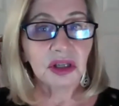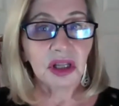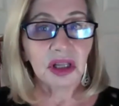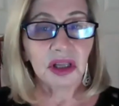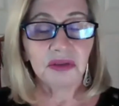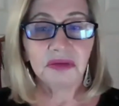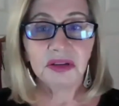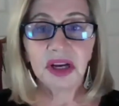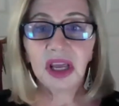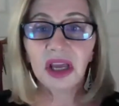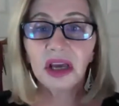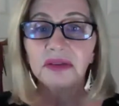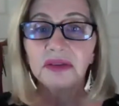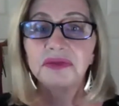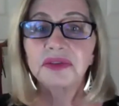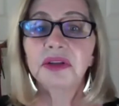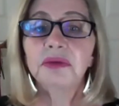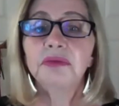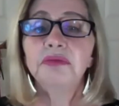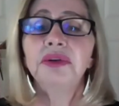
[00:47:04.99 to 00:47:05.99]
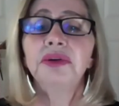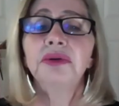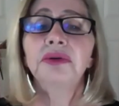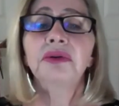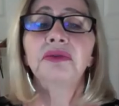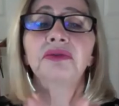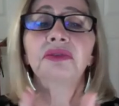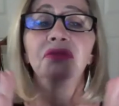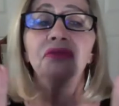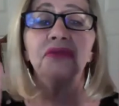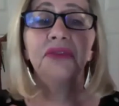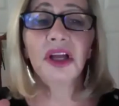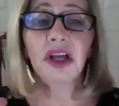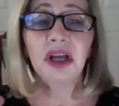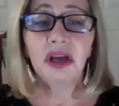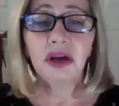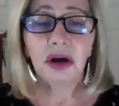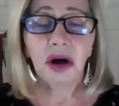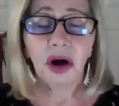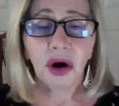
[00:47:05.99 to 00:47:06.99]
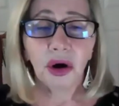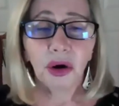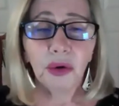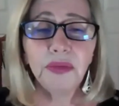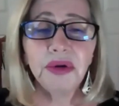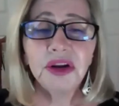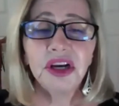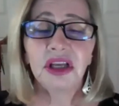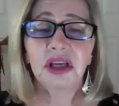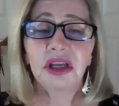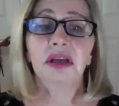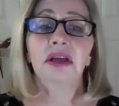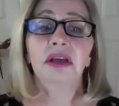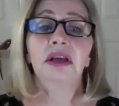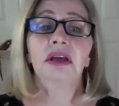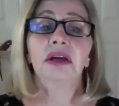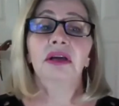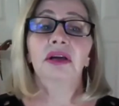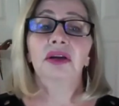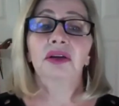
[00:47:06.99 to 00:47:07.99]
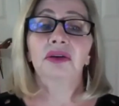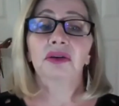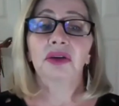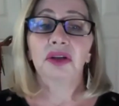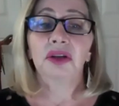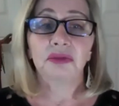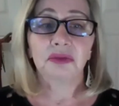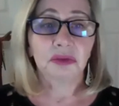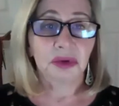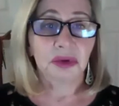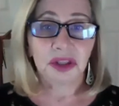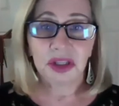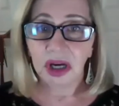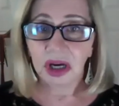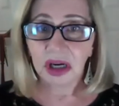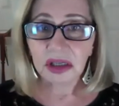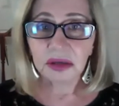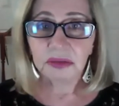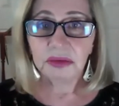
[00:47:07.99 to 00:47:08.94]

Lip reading: even after the beautiful opening with Dr.